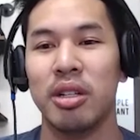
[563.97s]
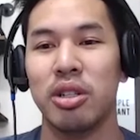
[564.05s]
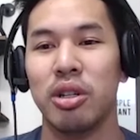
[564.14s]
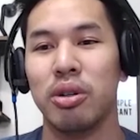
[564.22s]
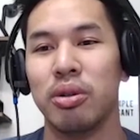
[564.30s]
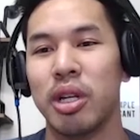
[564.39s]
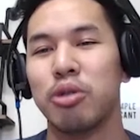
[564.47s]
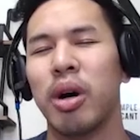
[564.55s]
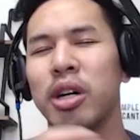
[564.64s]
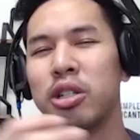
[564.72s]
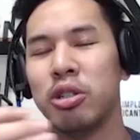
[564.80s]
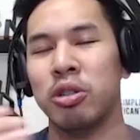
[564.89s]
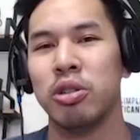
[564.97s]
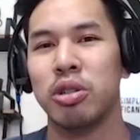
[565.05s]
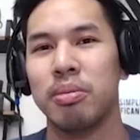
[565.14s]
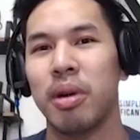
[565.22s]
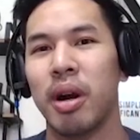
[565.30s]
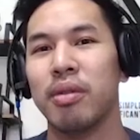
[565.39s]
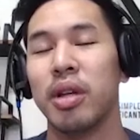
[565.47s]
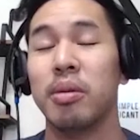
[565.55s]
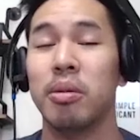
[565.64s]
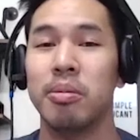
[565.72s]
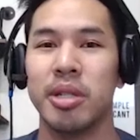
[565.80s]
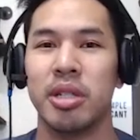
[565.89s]
So that's why I chose the private
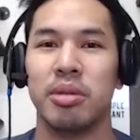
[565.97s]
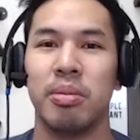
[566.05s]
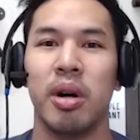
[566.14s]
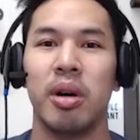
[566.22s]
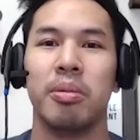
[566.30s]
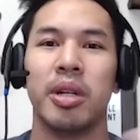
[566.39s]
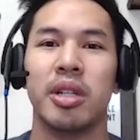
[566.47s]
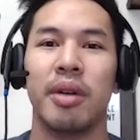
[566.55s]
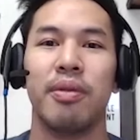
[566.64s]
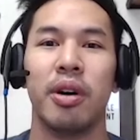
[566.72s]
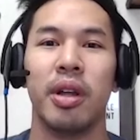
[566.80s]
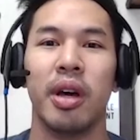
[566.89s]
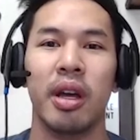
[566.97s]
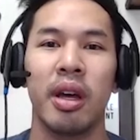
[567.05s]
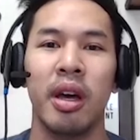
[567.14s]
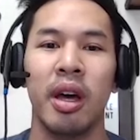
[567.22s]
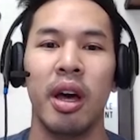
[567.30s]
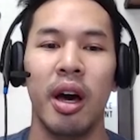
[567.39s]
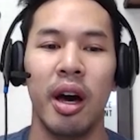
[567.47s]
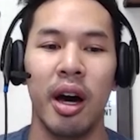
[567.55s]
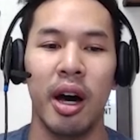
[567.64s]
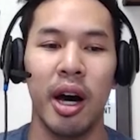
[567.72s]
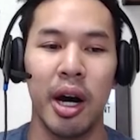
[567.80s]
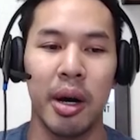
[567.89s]
label business model because I felt like
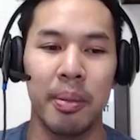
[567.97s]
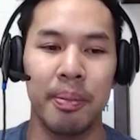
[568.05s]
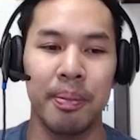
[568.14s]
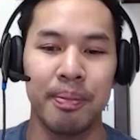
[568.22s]
um,